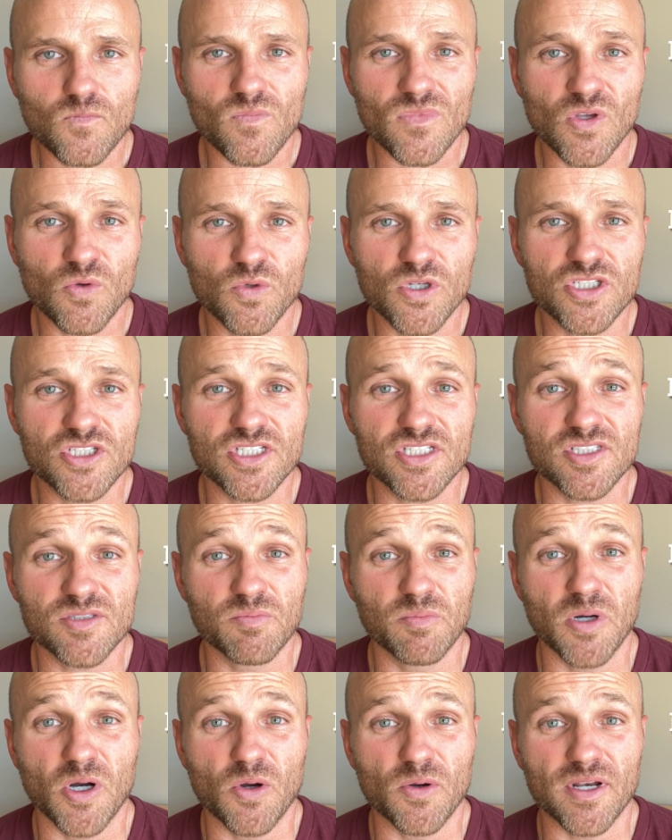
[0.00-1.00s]
which is
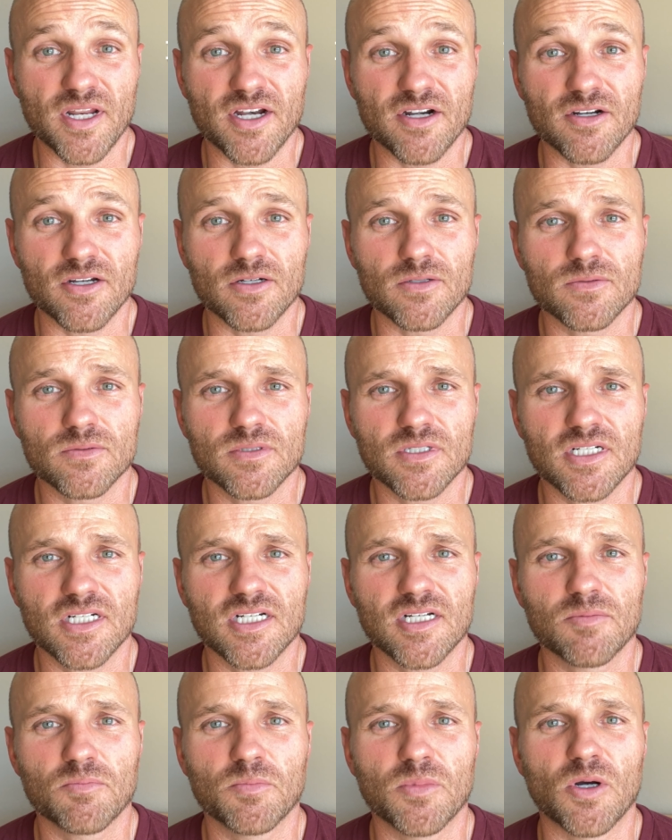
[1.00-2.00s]
Bow and Arrow.
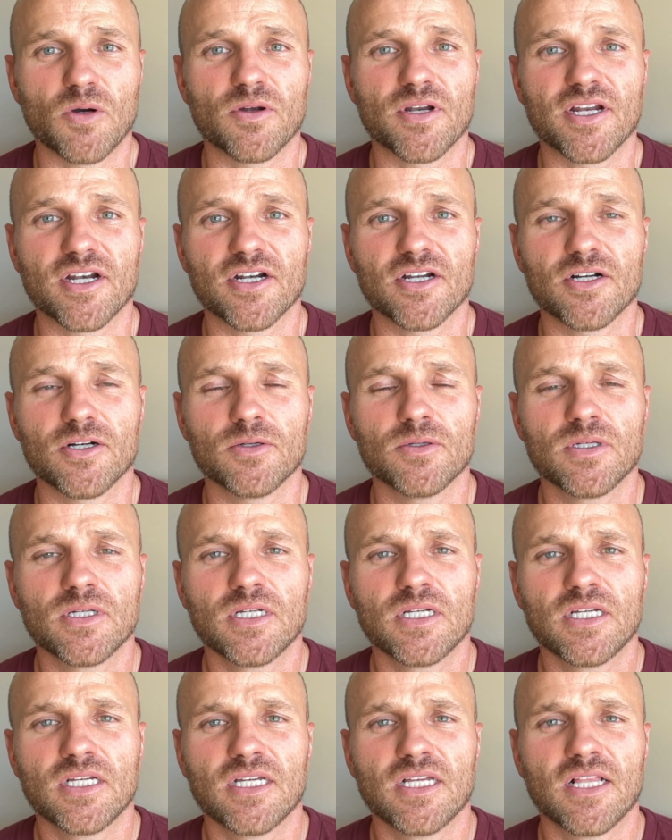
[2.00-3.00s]
Bow and Arrow,
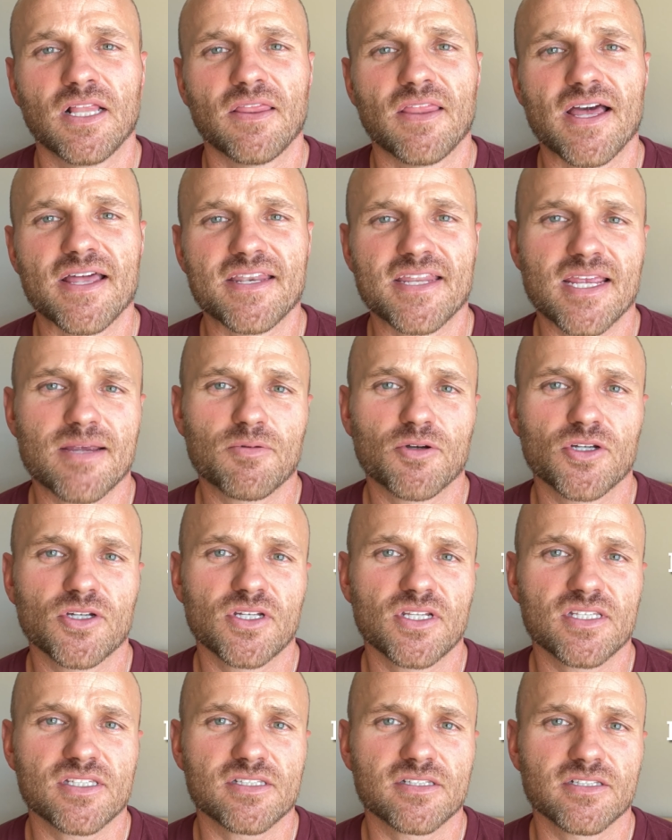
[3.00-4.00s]
that
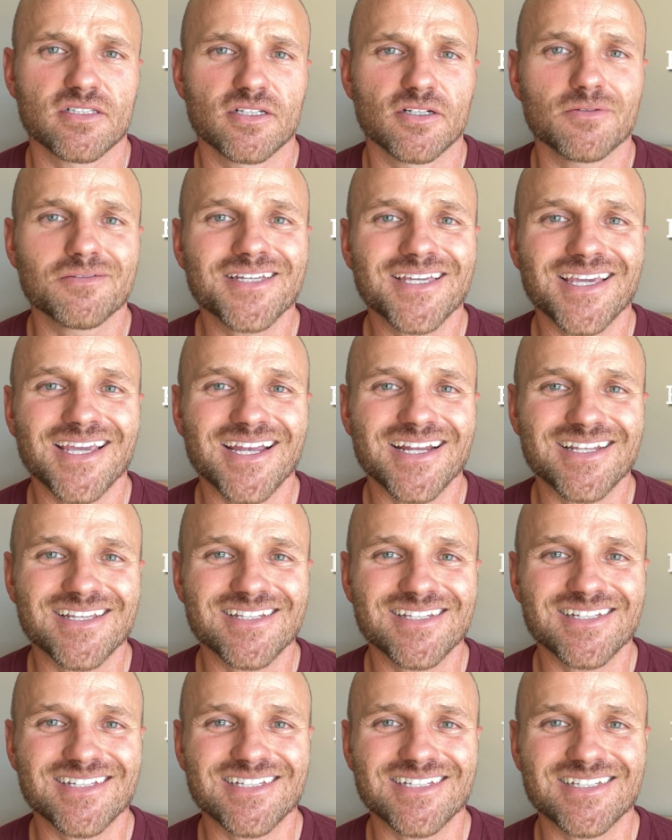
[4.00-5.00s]
neighborhood is
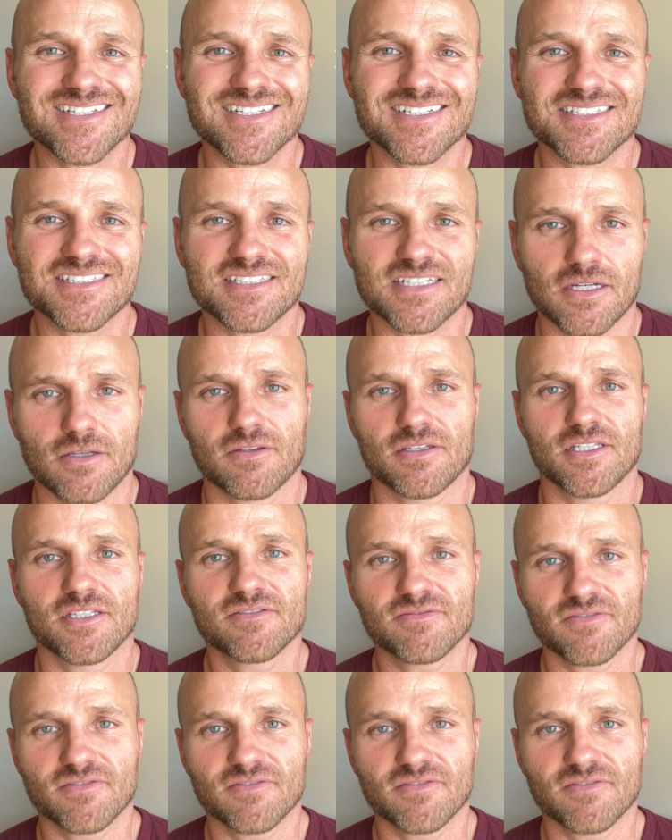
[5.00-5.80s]
located in southeast